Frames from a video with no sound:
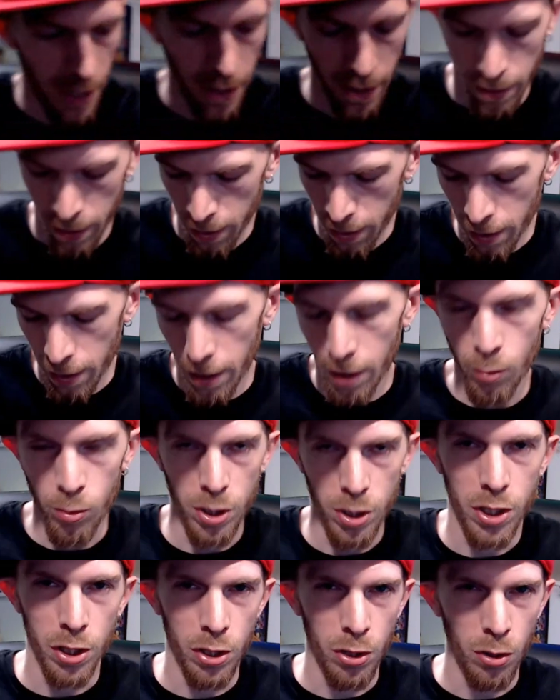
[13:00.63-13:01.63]
that it
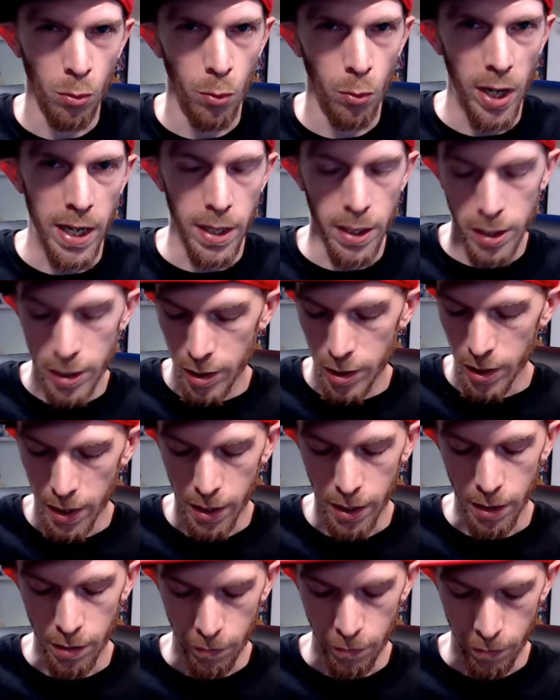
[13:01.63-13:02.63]
was just a waste
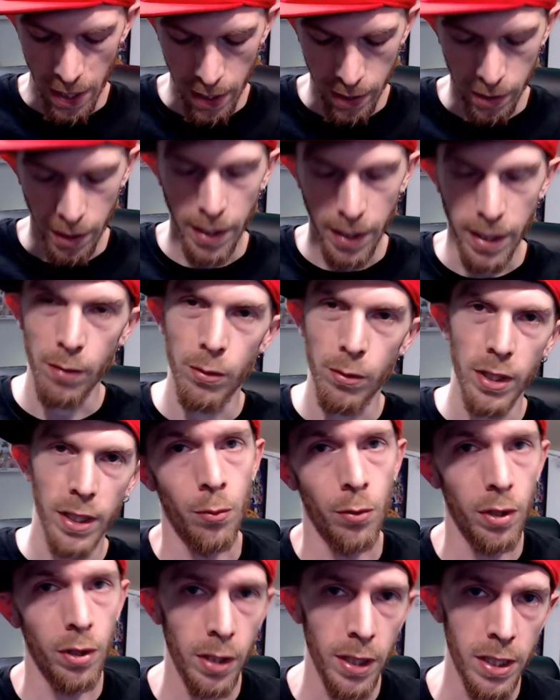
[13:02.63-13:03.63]
and in vain. Like it
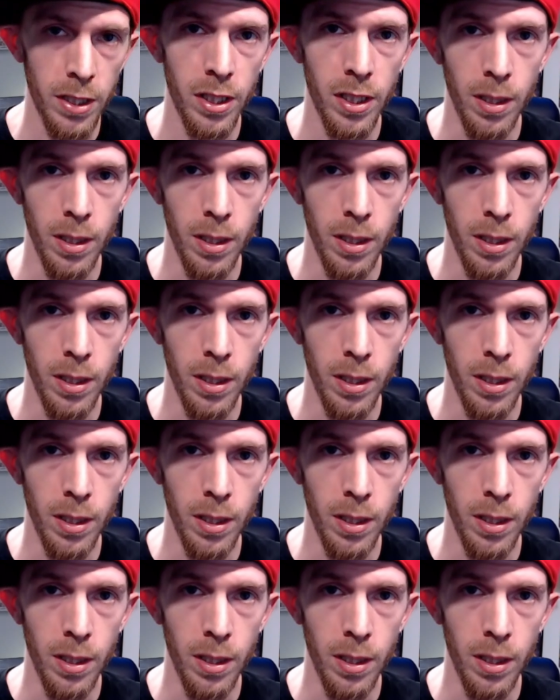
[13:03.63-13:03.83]
really